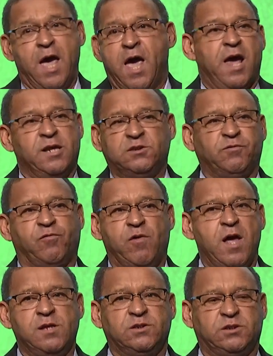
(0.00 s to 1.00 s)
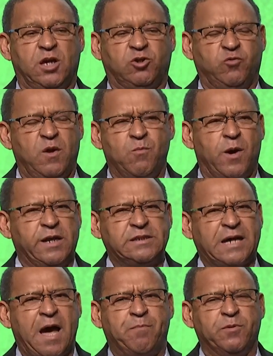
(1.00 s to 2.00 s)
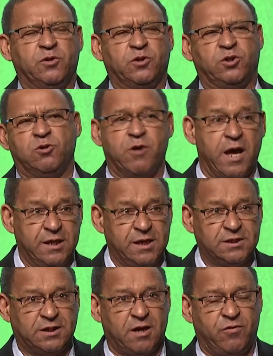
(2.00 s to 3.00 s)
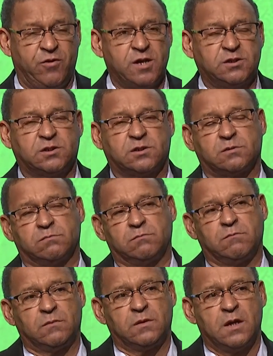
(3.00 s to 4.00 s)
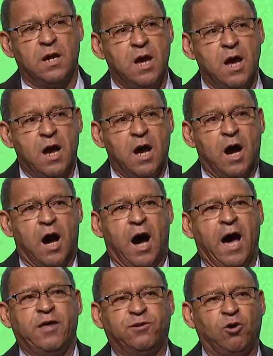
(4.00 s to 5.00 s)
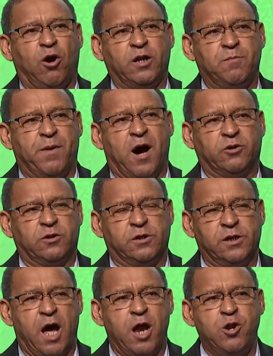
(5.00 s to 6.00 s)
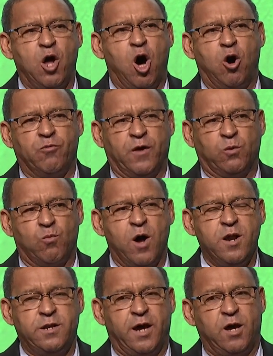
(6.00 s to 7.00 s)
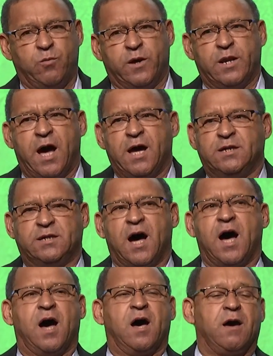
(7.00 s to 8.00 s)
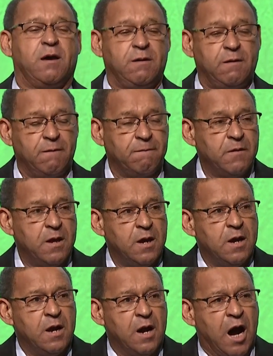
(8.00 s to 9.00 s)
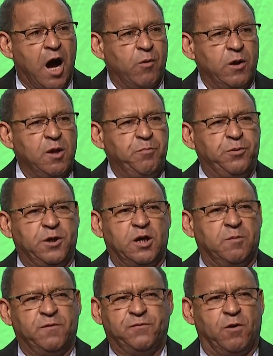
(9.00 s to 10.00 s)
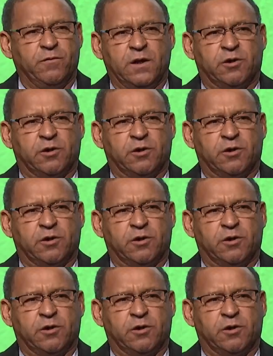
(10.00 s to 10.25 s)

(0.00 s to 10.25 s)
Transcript: And his friends said to him, "What has happened to you?" And he said this, "I thought about it, and I know that one day when I die, I will appear before the